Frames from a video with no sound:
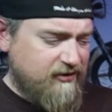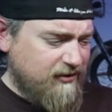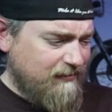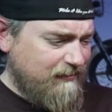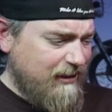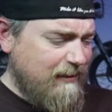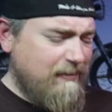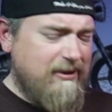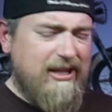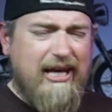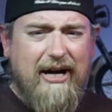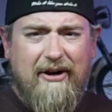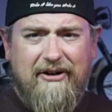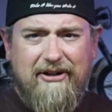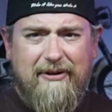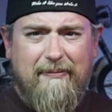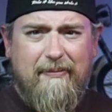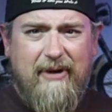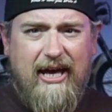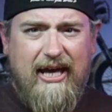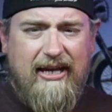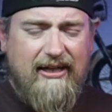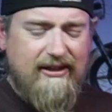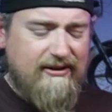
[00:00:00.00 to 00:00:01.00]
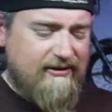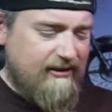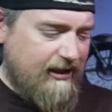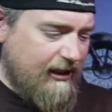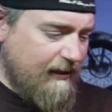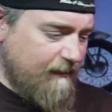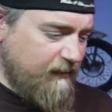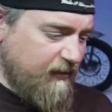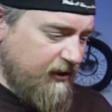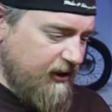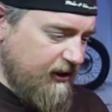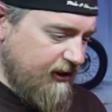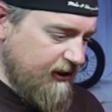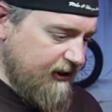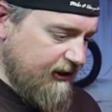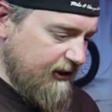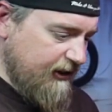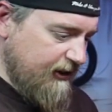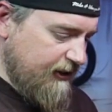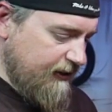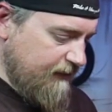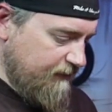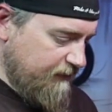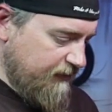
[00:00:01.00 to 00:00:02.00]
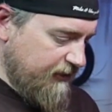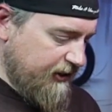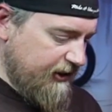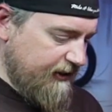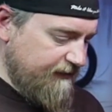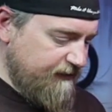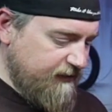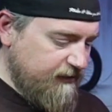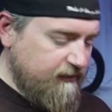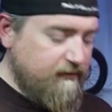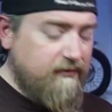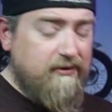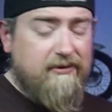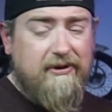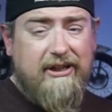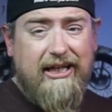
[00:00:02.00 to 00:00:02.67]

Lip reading: So maybe that was a bad example, but if you